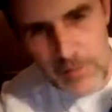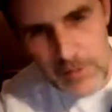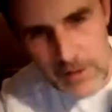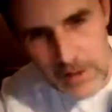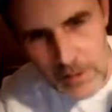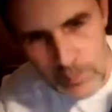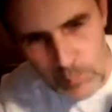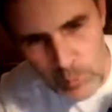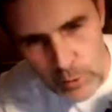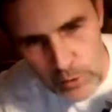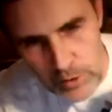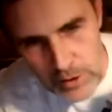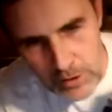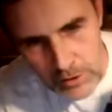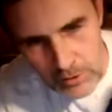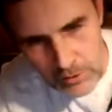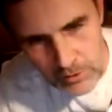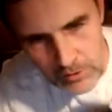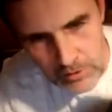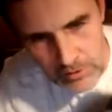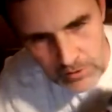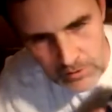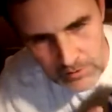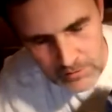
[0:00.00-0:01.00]
I'm working on
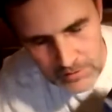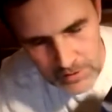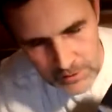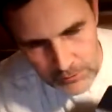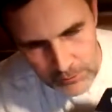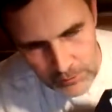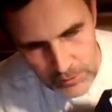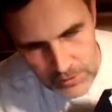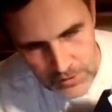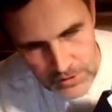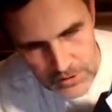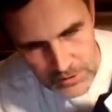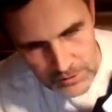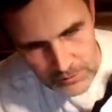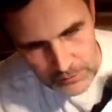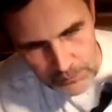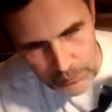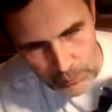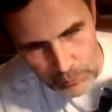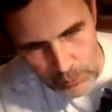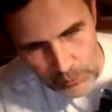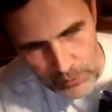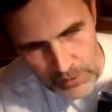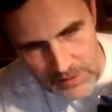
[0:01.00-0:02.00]
a definition of
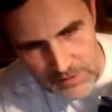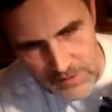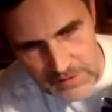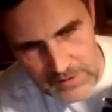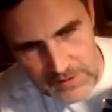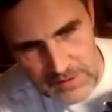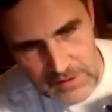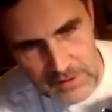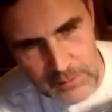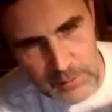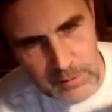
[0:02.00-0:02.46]
authenticity